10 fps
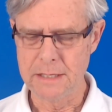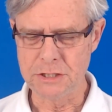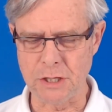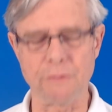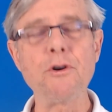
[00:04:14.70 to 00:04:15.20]

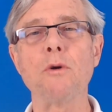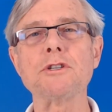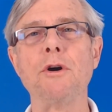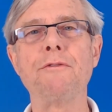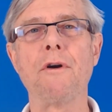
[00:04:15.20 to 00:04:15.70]
So of
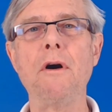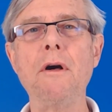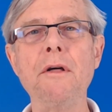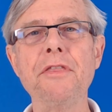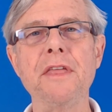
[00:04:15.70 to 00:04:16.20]
course,
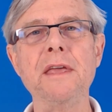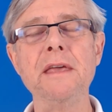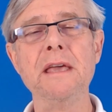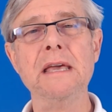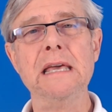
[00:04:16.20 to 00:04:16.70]
overall,
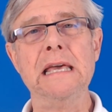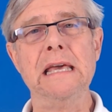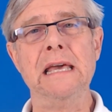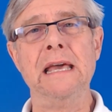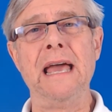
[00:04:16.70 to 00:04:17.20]

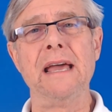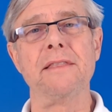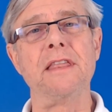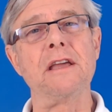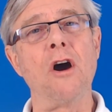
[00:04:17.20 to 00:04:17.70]

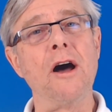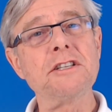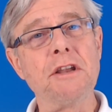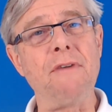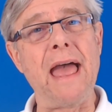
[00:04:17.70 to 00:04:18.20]
the
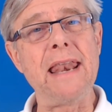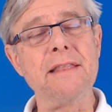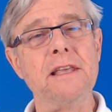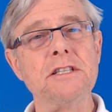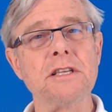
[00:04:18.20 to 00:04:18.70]
cost of
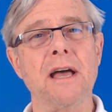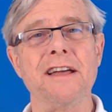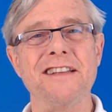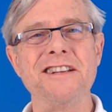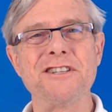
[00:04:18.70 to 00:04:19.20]
adding these
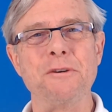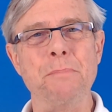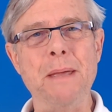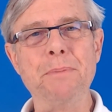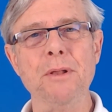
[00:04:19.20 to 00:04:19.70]
additional
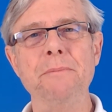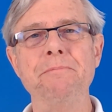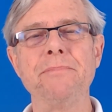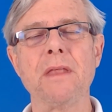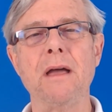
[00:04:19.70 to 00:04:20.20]

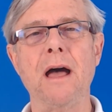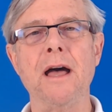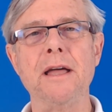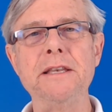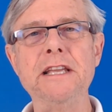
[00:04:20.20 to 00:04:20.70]
people
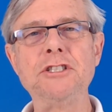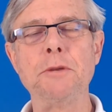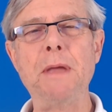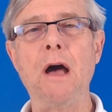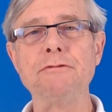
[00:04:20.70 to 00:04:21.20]
needs
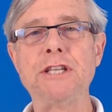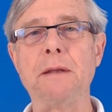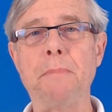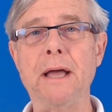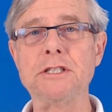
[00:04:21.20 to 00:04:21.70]
to be
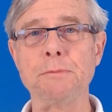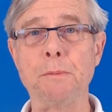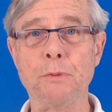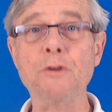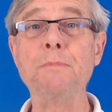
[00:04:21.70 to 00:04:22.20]
offset by some
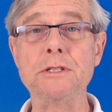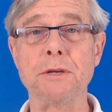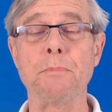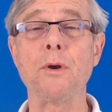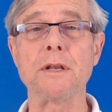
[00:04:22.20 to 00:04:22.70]
improvements
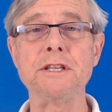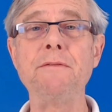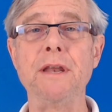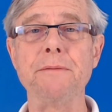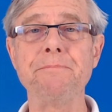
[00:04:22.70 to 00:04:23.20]
in
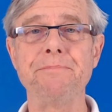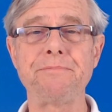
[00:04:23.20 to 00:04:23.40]
productivity